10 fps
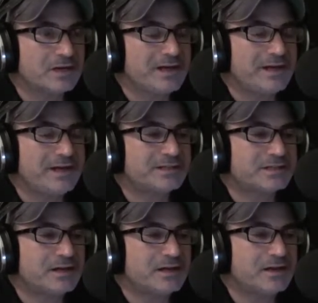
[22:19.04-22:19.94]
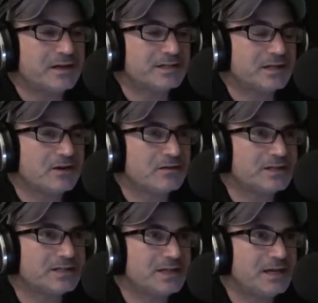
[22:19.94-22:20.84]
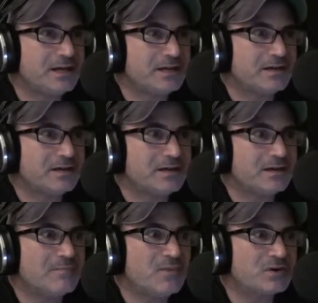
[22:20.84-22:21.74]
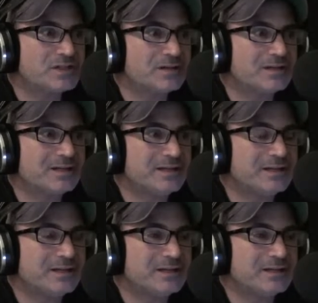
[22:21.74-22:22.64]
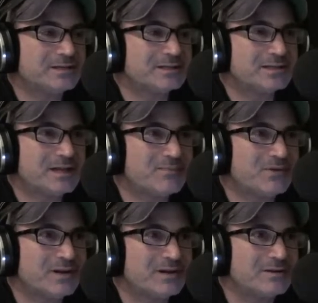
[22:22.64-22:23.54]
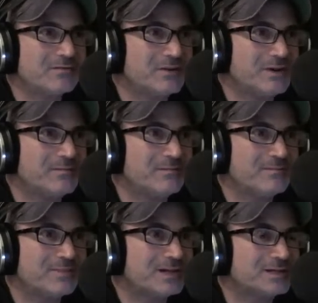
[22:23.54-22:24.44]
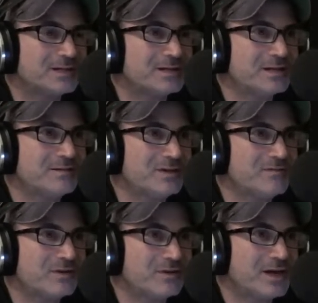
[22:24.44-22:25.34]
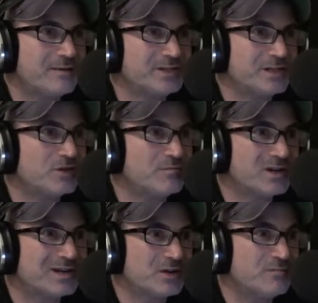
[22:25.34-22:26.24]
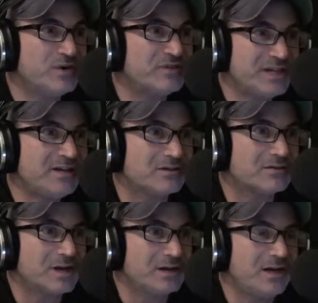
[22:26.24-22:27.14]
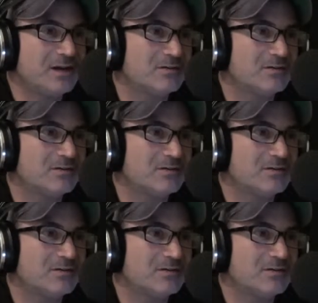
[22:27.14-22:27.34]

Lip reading: Is it hard to stay emotionally separate from, because it can be really, I see you're moved here right now.